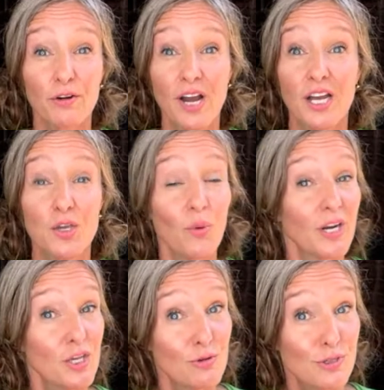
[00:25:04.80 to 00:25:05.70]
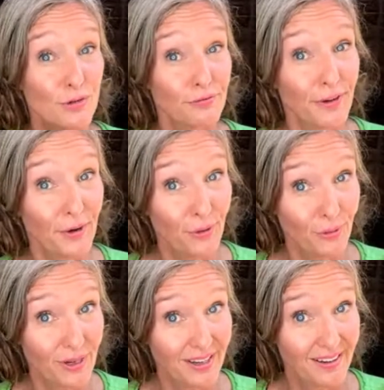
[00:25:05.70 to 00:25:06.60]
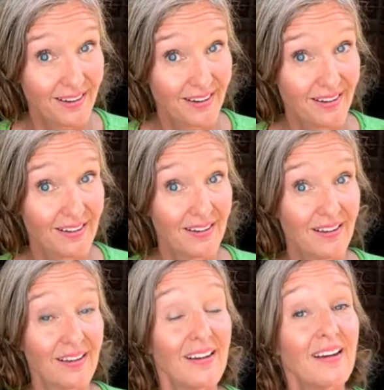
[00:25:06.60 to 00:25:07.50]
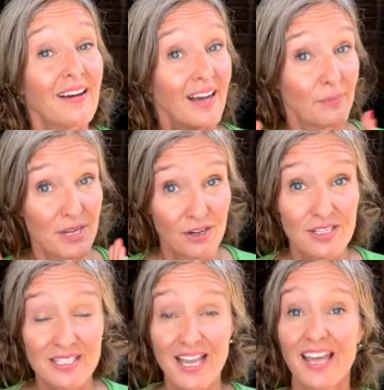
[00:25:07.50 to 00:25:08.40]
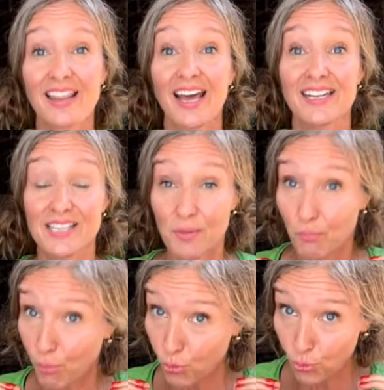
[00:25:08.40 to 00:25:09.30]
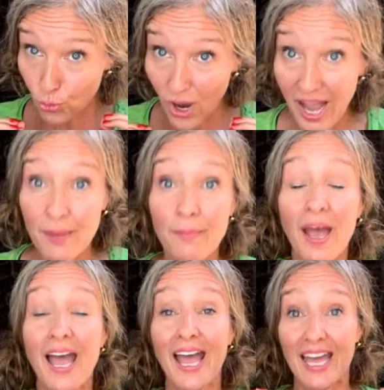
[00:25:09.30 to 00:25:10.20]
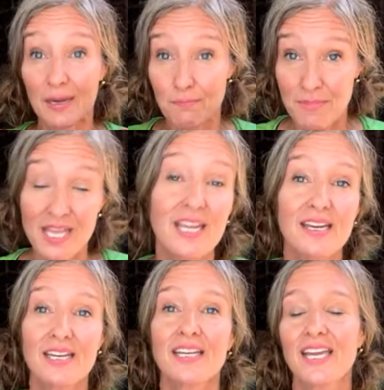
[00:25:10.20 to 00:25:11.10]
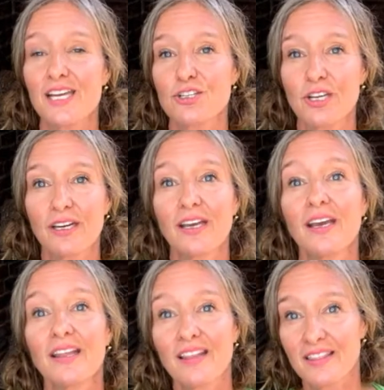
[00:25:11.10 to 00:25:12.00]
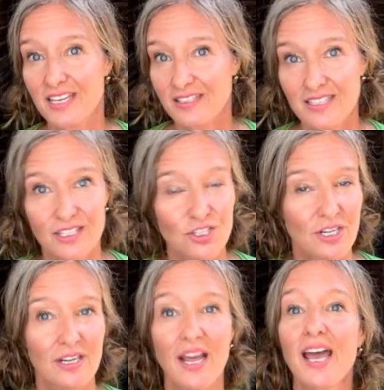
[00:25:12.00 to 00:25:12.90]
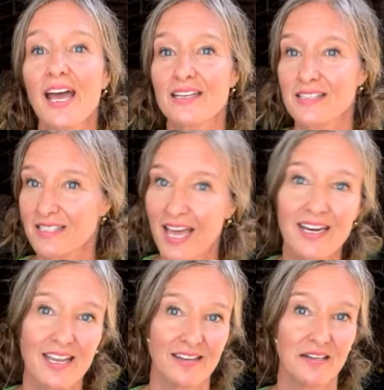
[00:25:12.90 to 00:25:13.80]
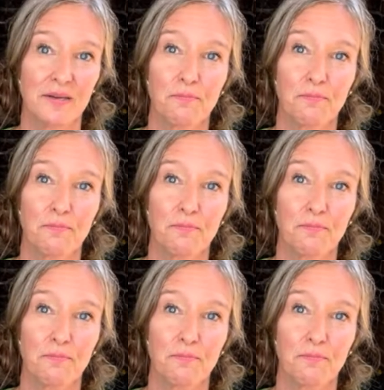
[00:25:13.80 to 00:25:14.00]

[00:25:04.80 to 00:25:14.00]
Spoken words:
or not you want to use your phone, I'm here to say that is a prime and immediate indication that the addiction has set in.